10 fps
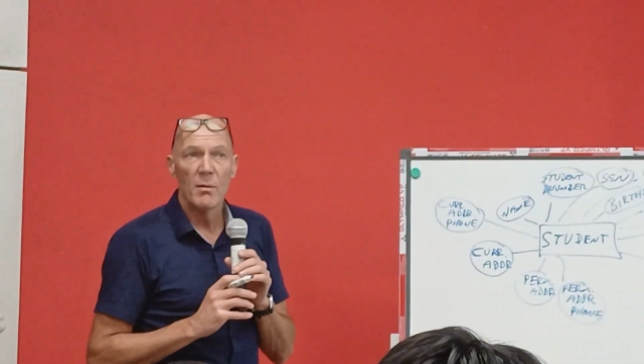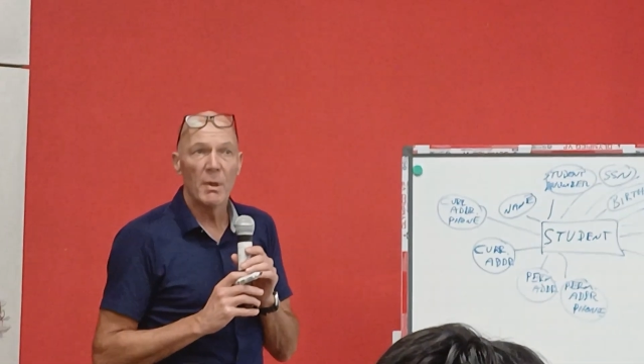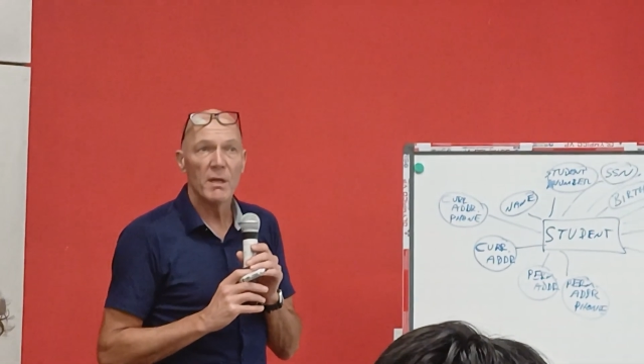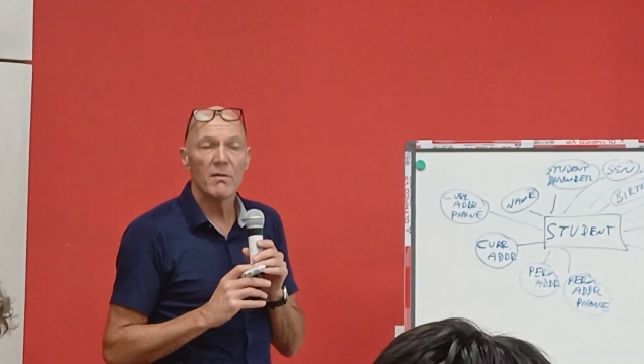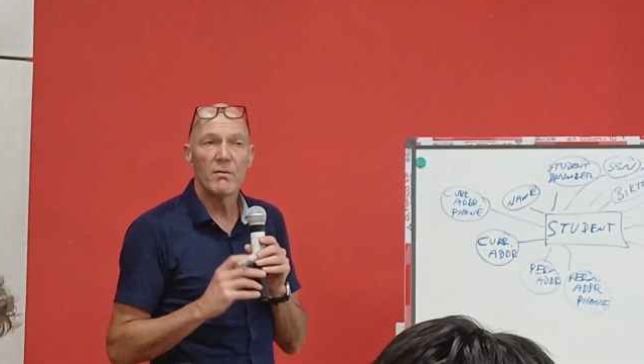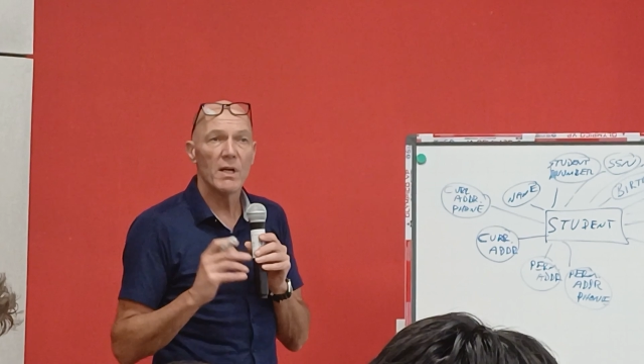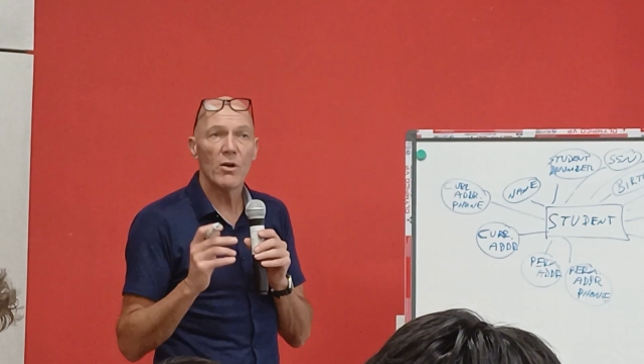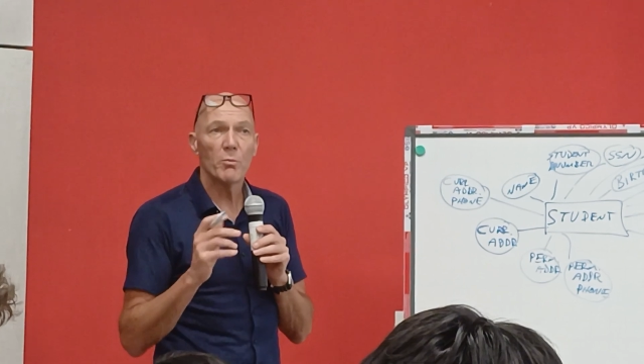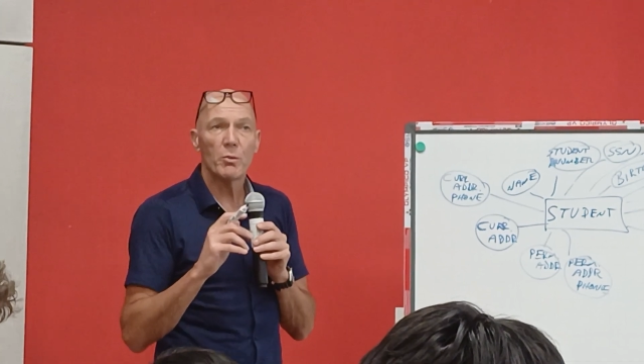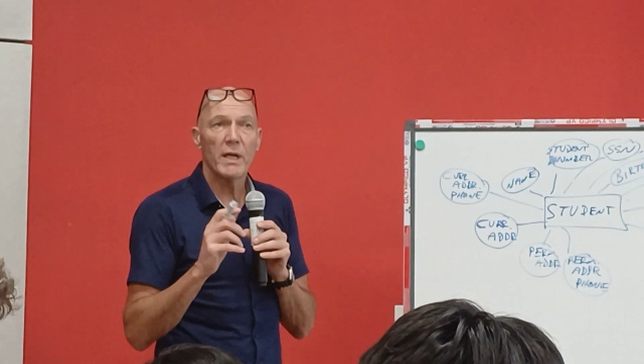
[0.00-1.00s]
But we are
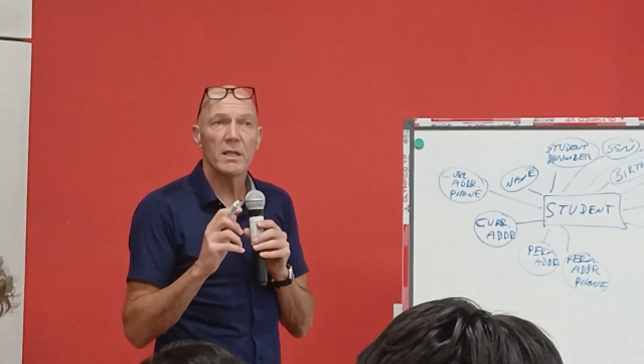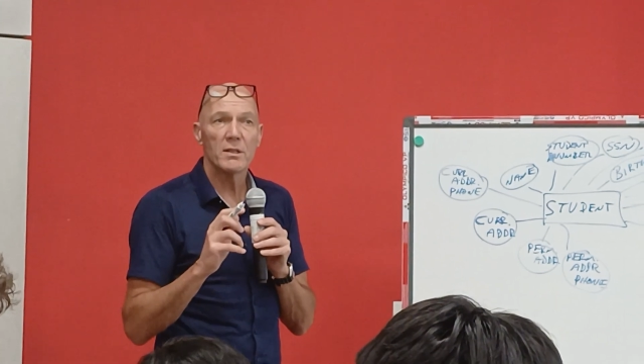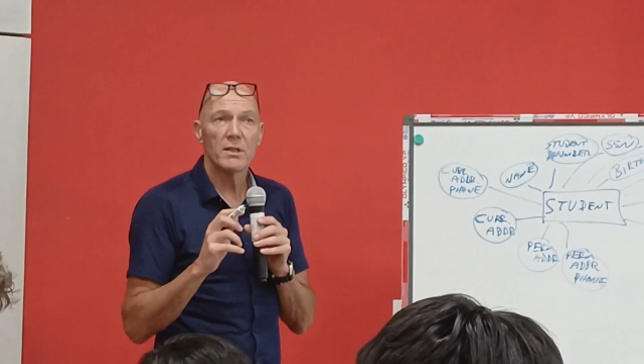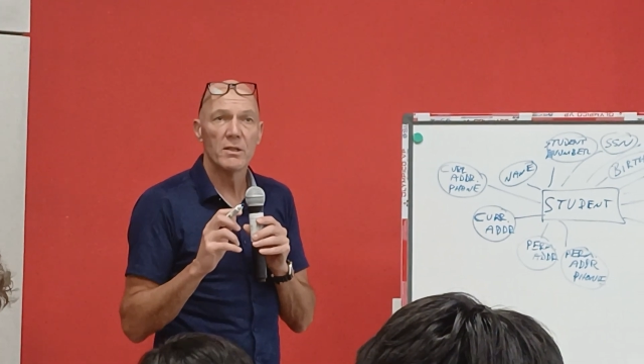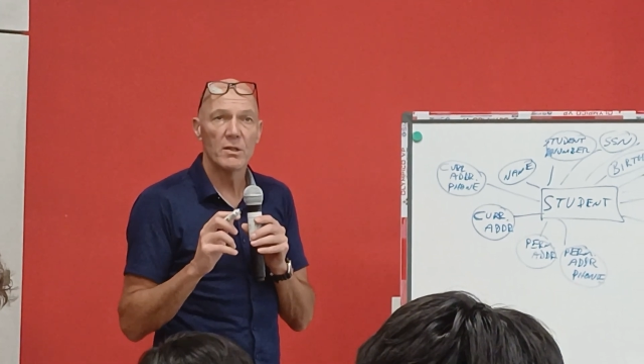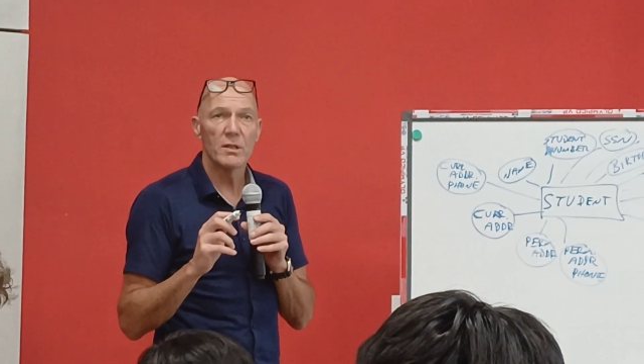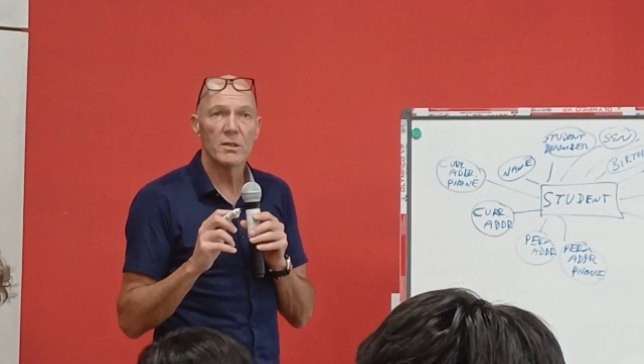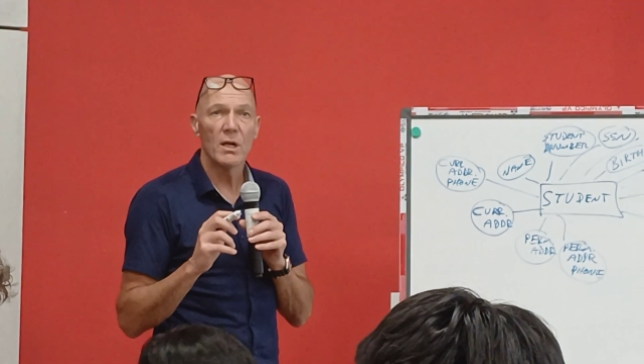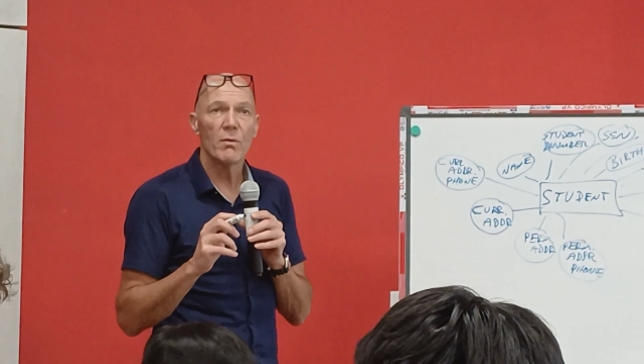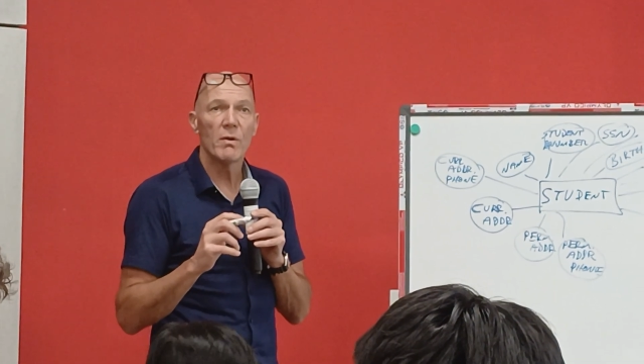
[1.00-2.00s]
not practicing this
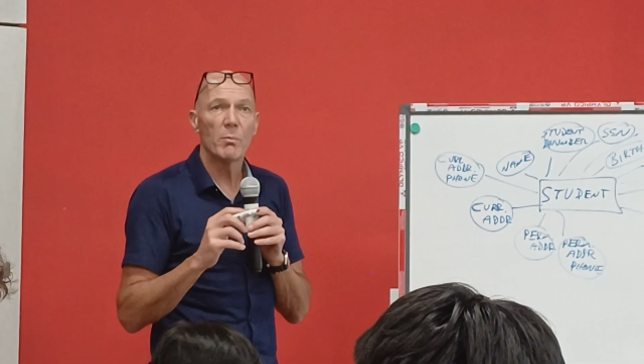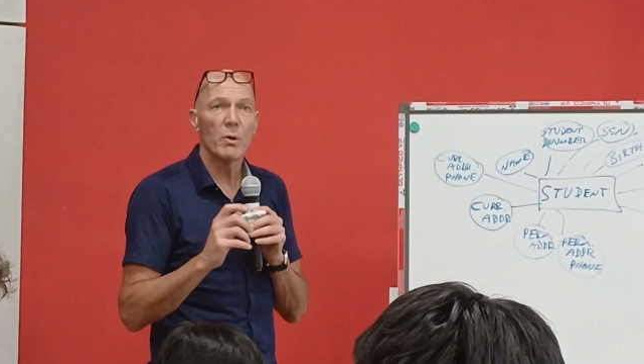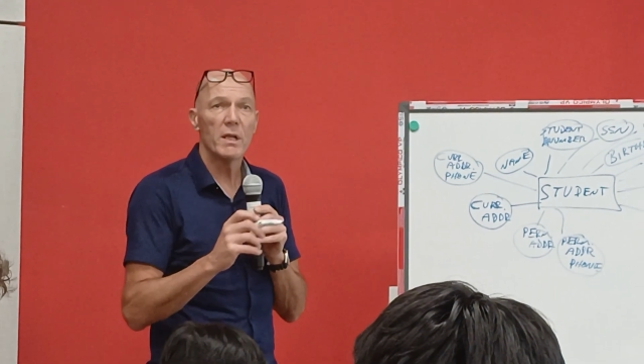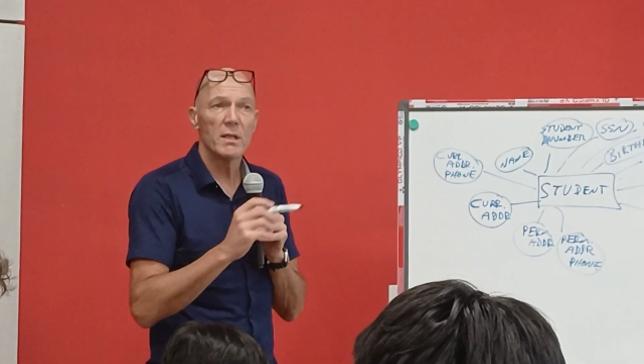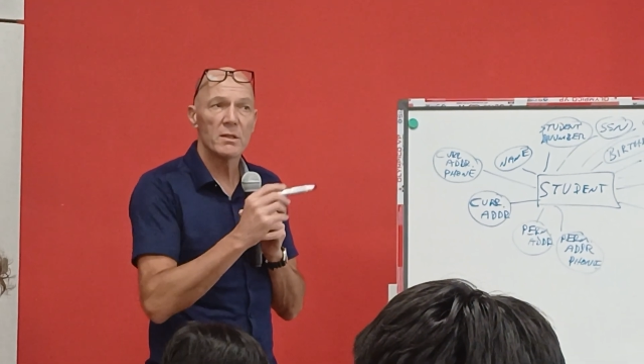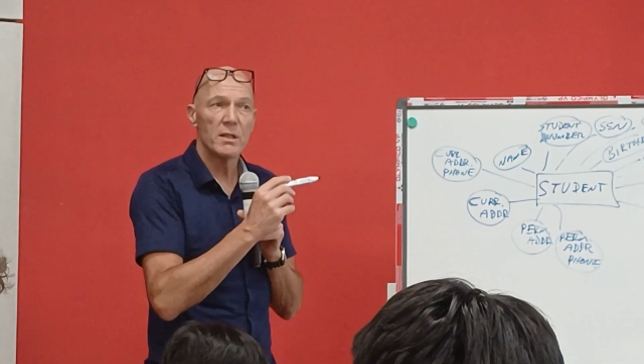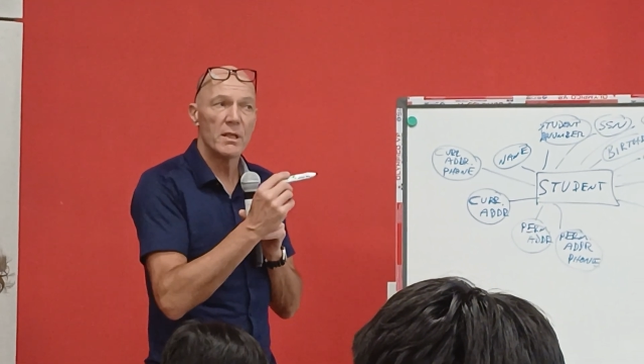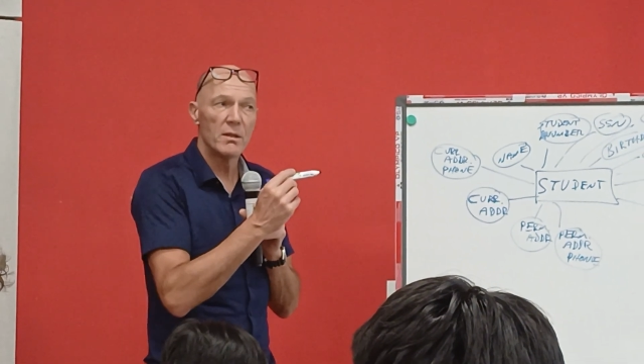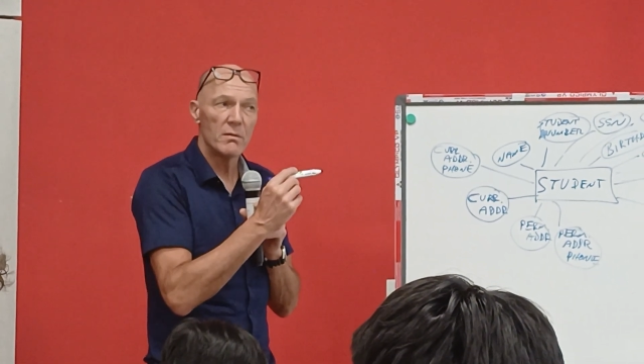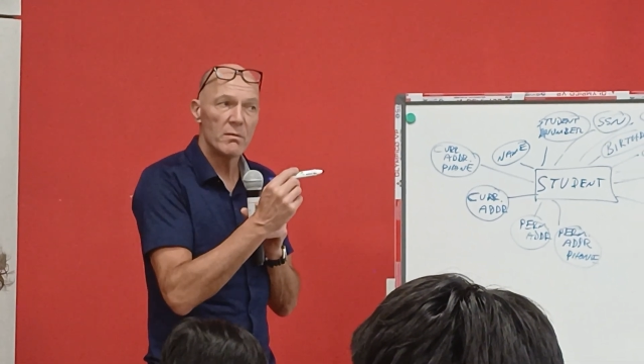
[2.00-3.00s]
now, we are
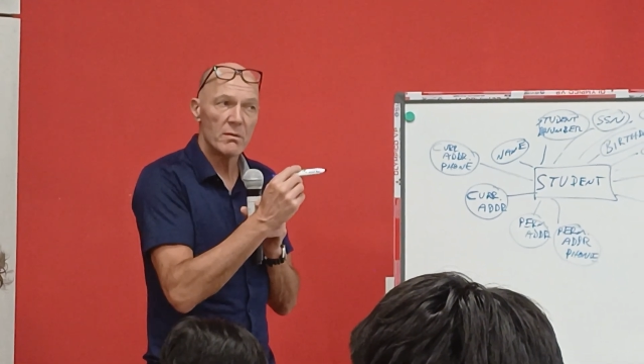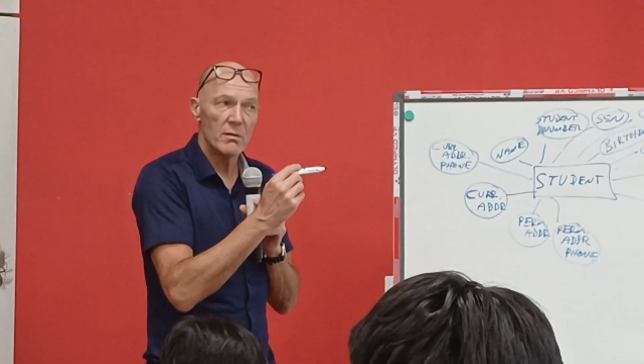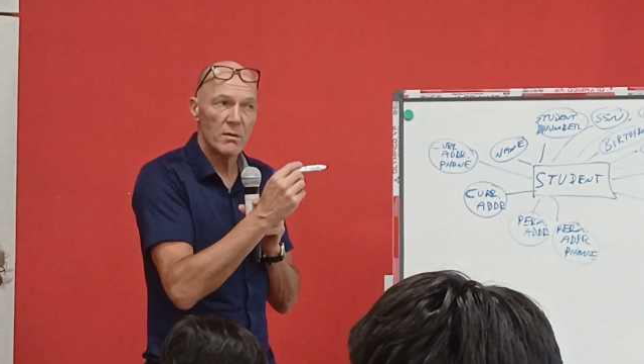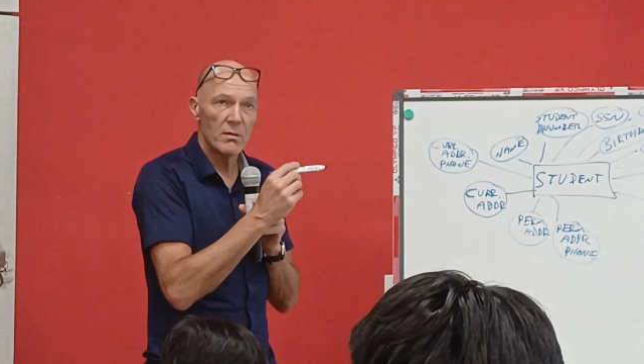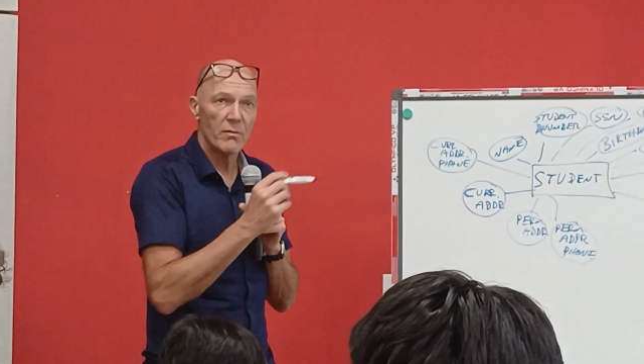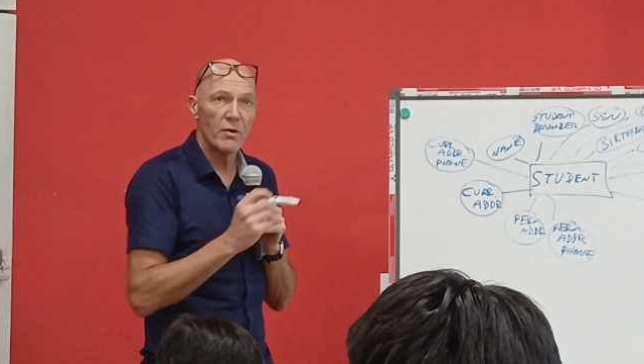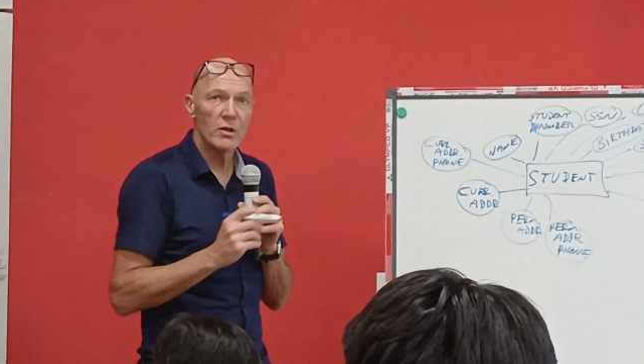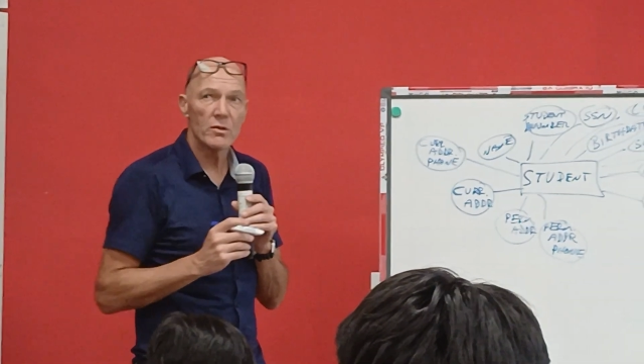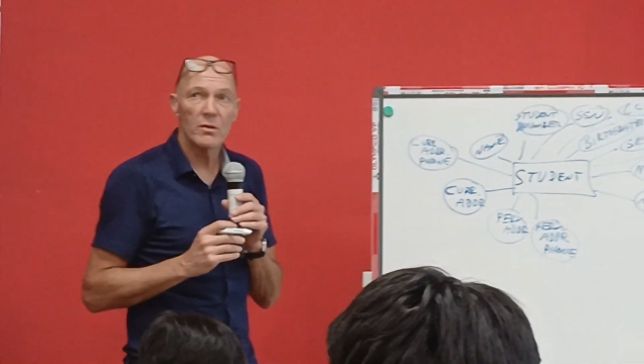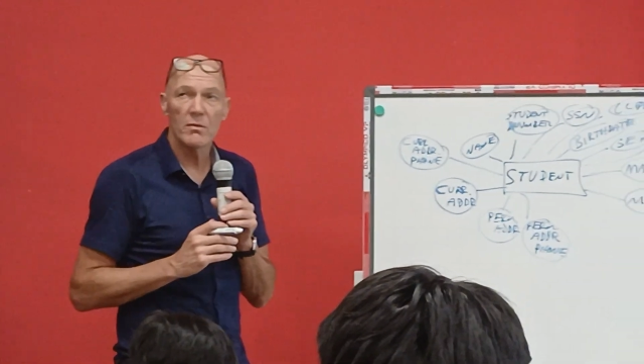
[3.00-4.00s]
practicing first